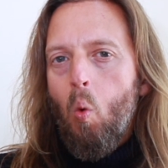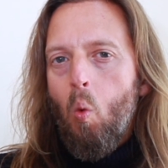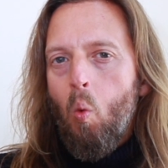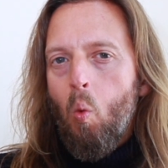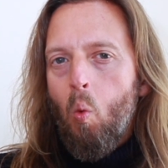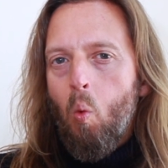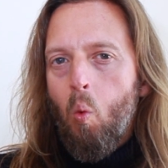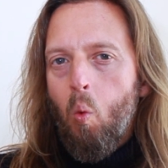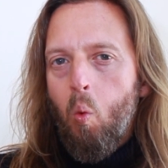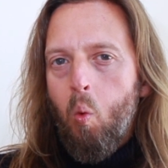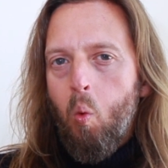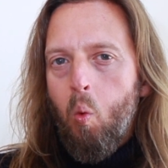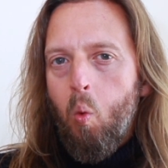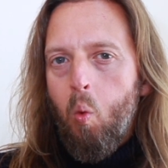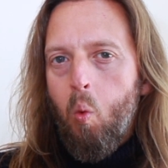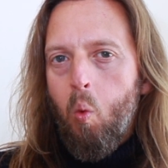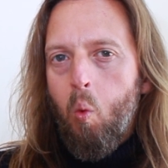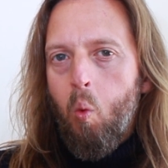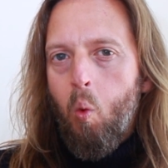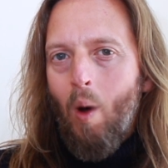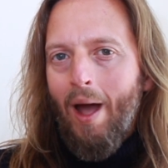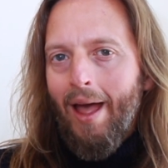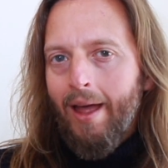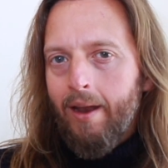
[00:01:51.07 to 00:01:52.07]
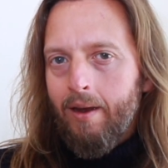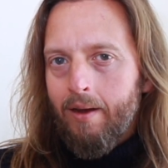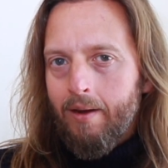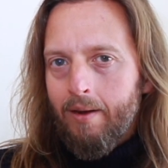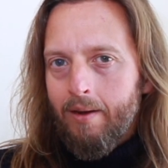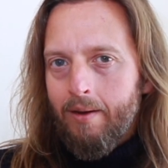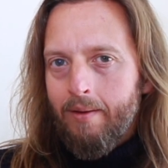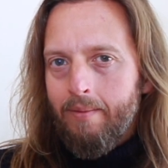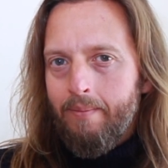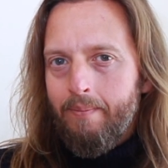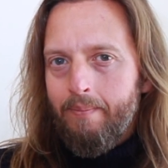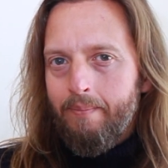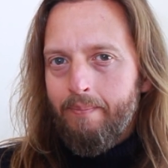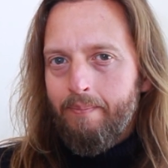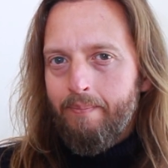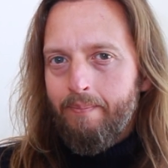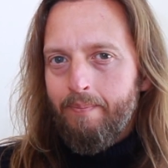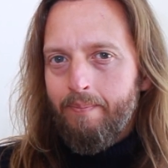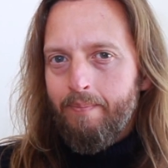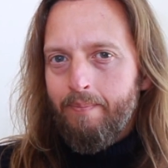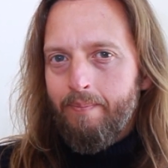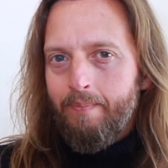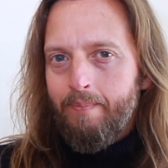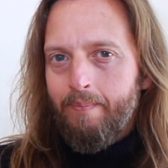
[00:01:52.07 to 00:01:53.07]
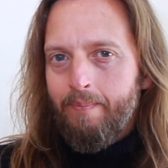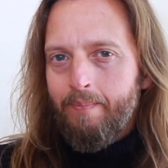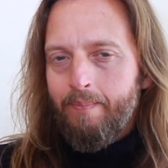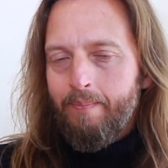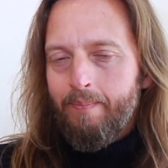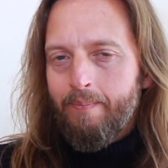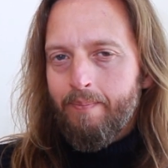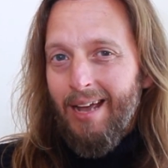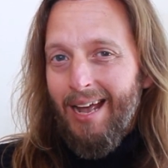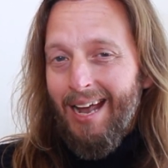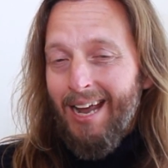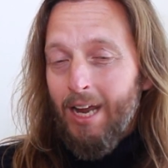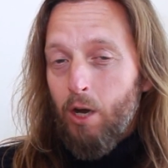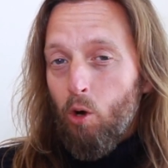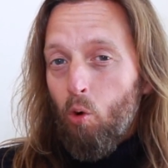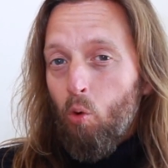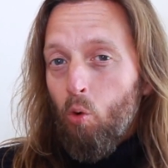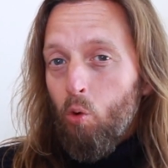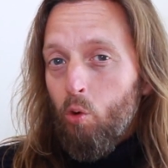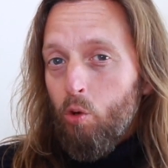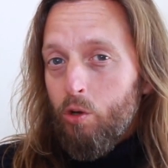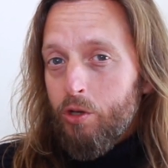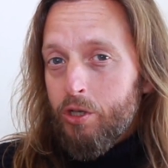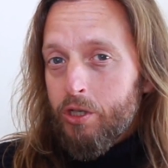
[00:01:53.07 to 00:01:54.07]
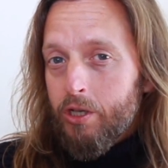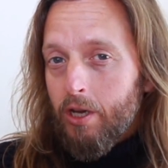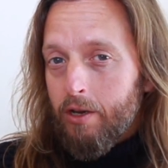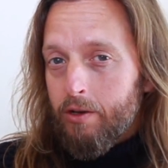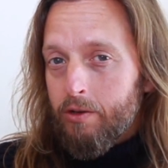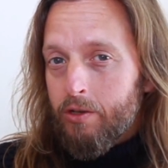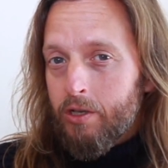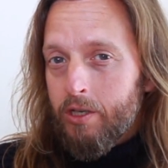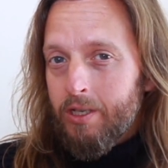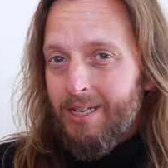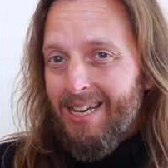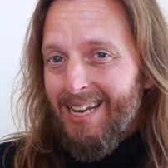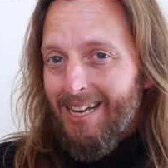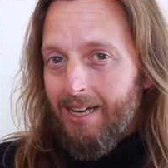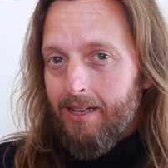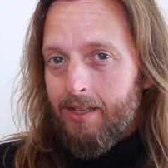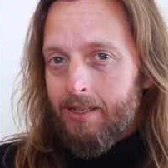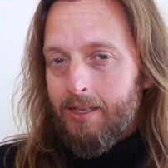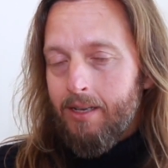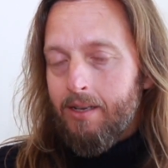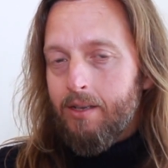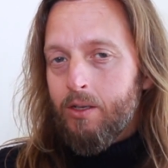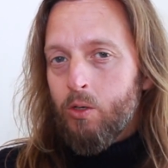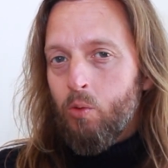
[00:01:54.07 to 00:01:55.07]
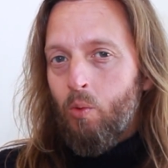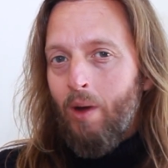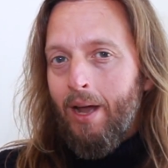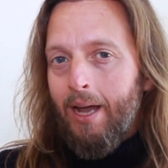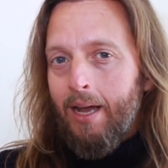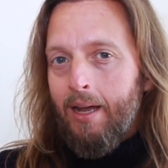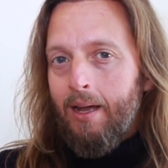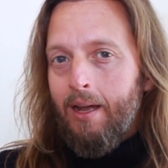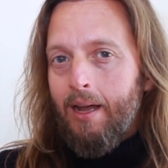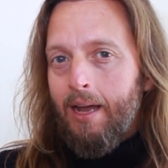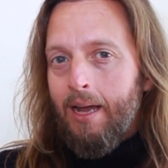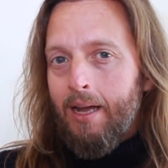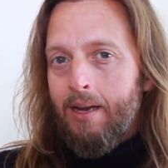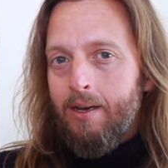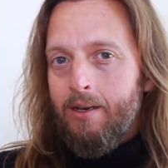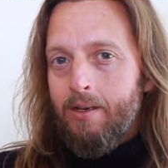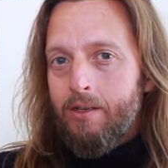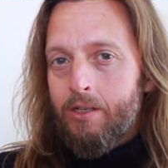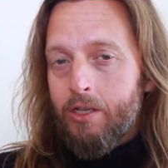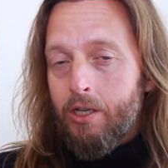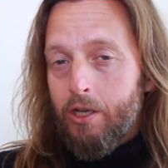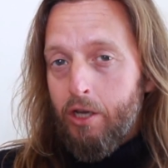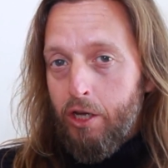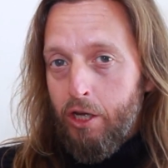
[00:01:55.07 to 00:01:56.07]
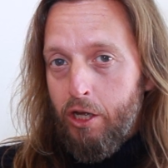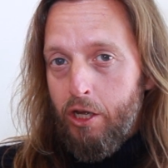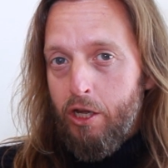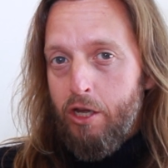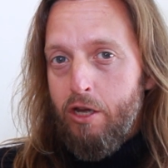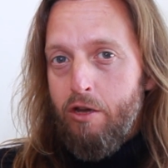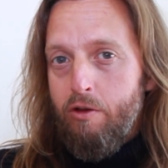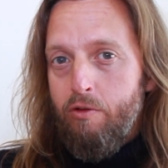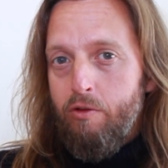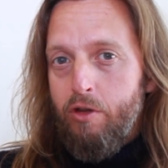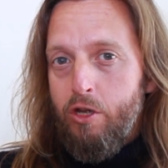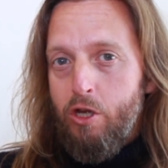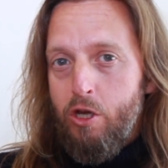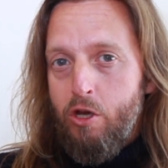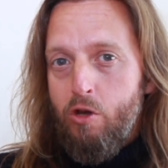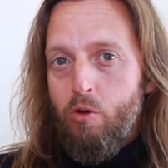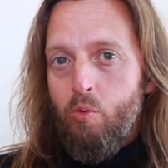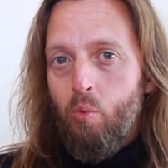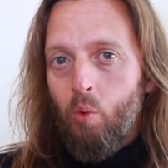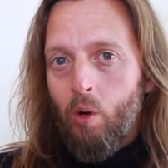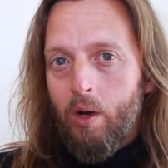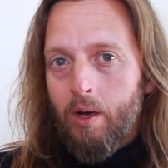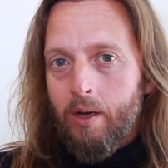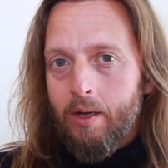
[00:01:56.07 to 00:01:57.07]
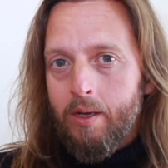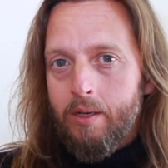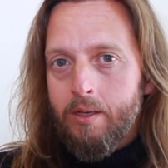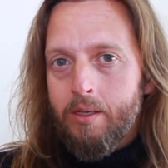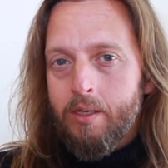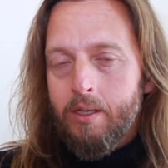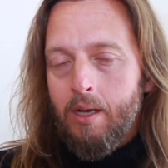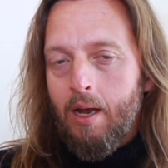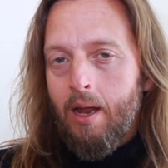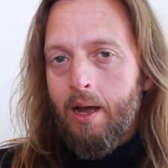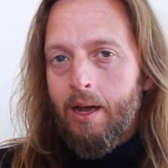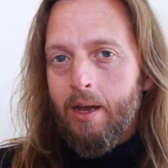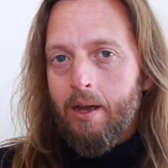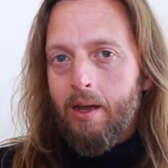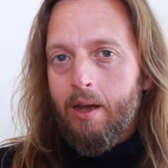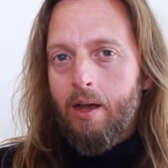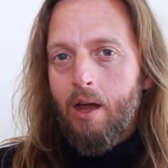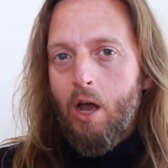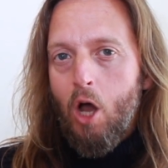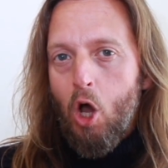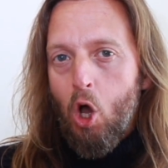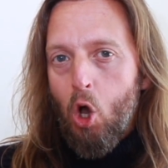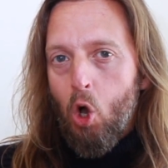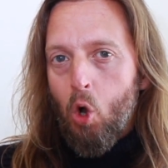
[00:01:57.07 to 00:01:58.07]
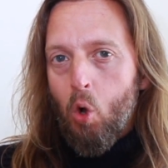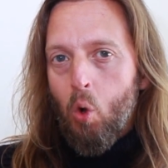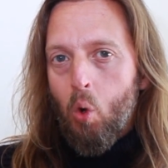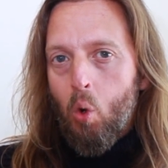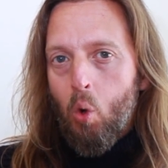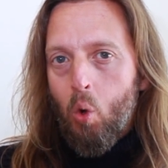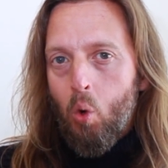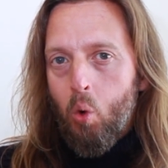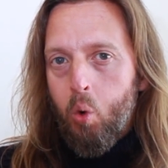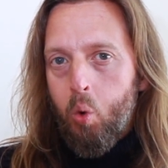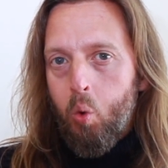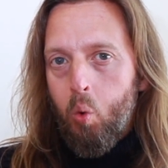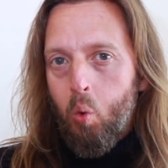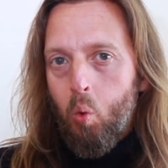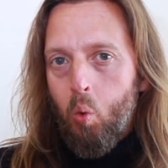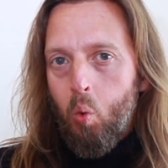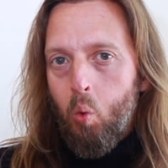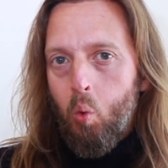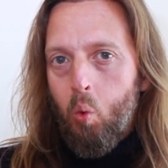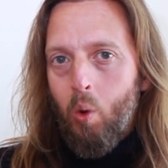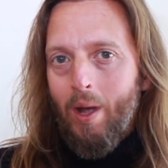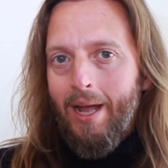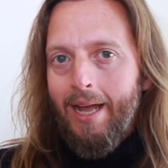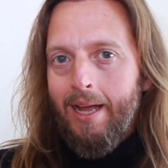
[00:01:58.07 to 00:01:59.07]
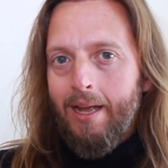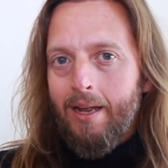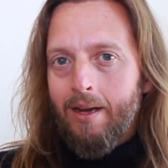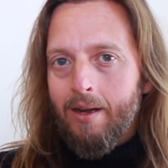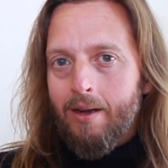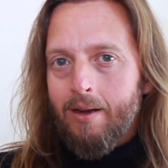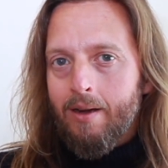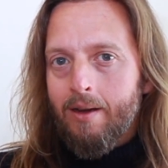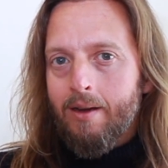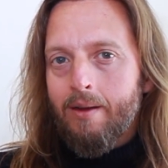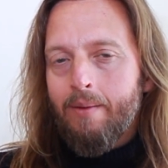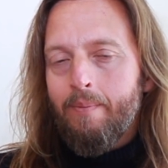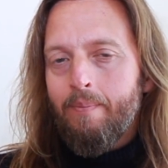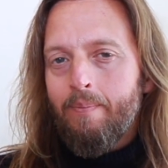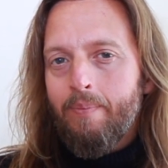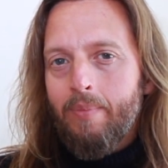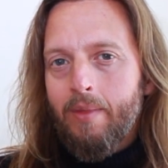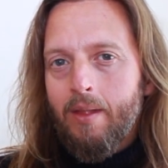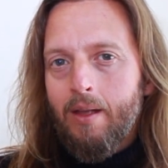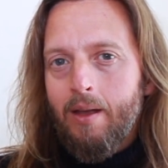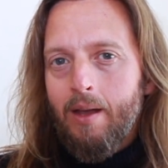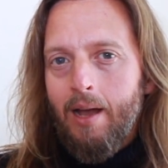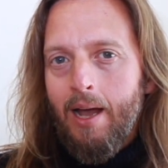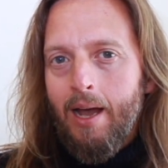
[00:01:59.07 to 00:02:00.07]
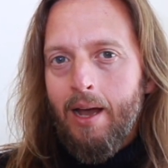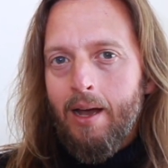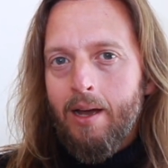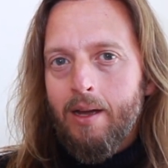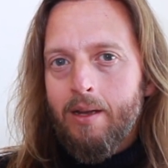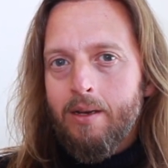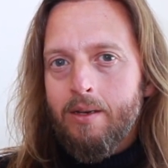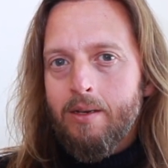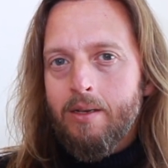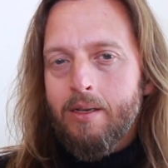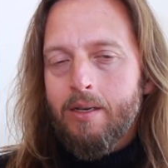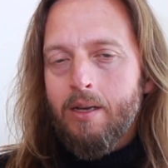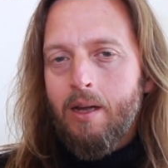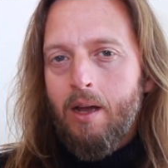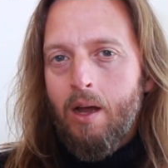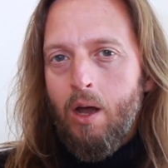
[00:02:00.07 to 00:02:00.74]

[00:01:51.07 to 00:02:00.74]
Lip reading: when. It also sneaks its way into QU words like queen and